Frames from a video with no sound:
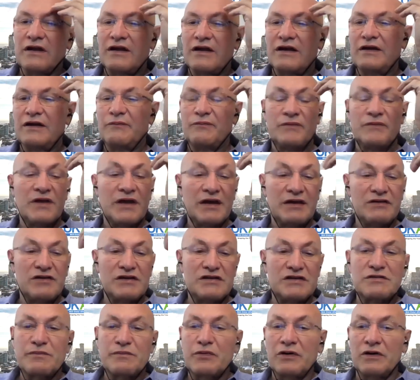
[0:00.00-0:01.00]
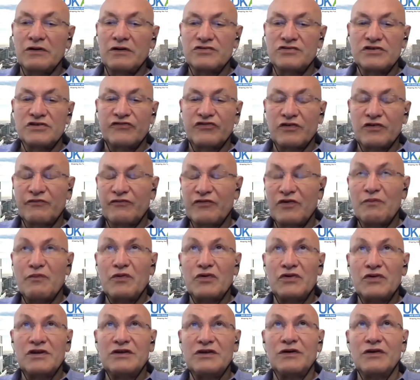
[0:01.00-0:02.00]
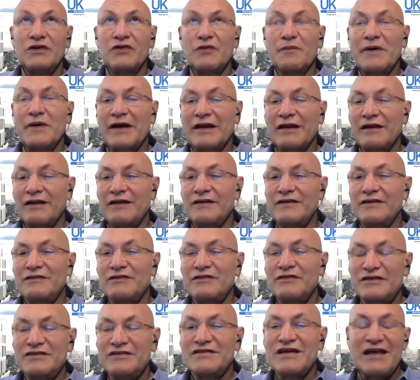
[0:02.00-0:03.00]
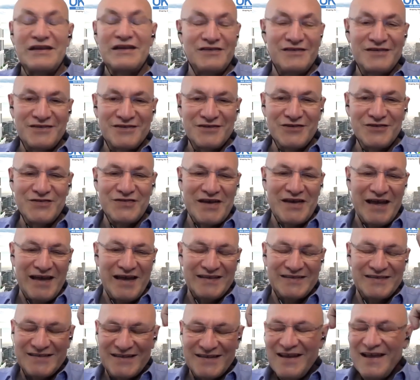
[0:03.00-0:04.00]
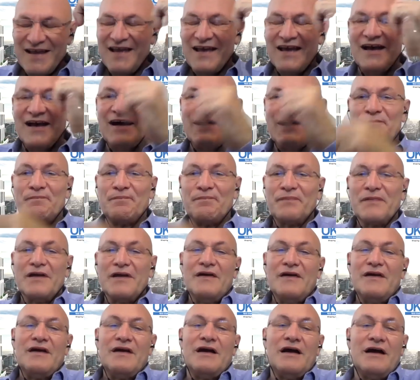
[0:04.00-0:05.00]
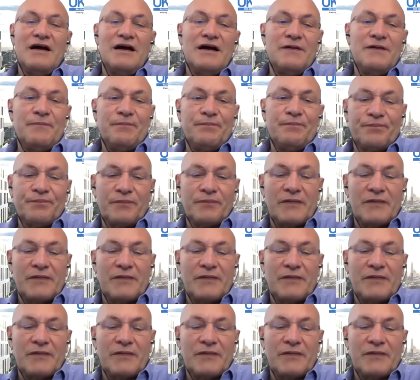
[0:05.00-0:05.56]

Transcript: Candice, apologies for putting you on the panel. I didn't intend to do that.